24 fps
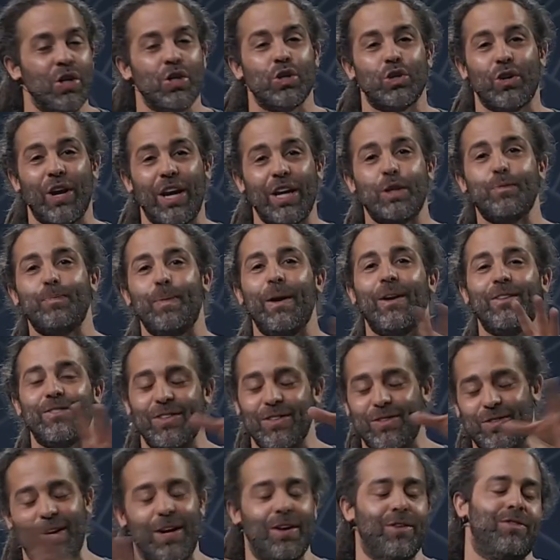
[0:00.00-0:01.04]
Transparency
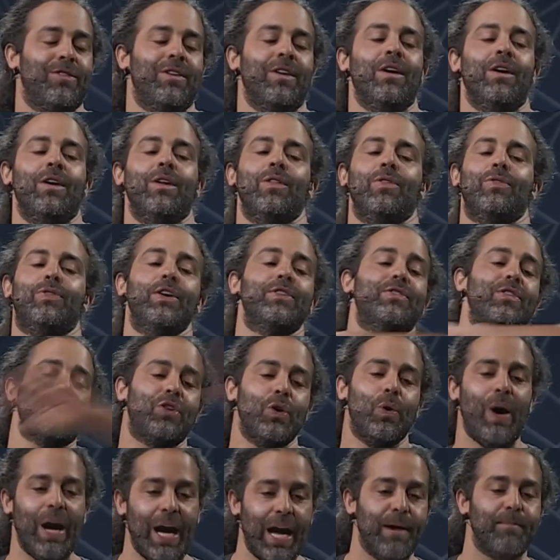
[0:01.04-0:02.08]
says, this is
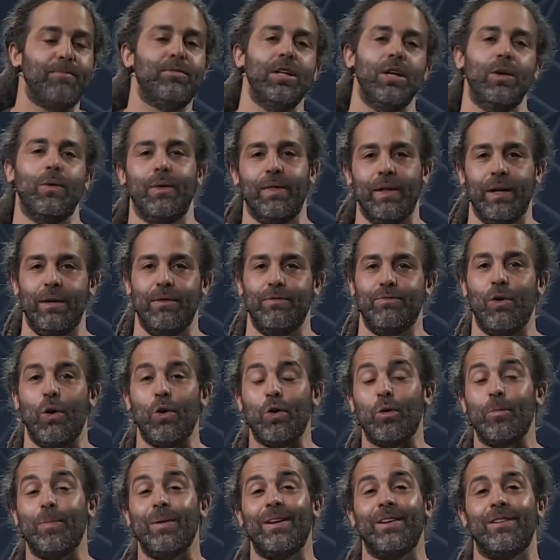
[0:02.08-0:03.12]
who I am, deal with it. And
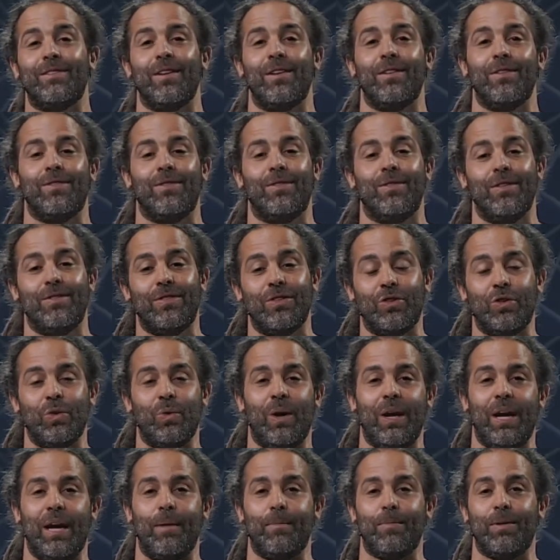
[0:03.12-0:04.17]
vulnerability says, This is who
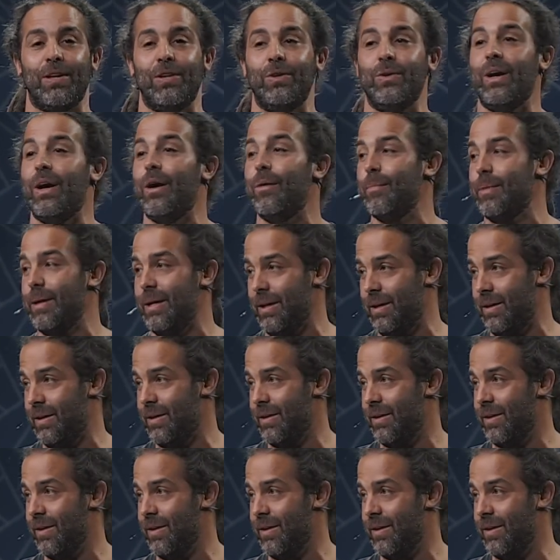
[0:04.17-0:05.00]
I am, can you help me?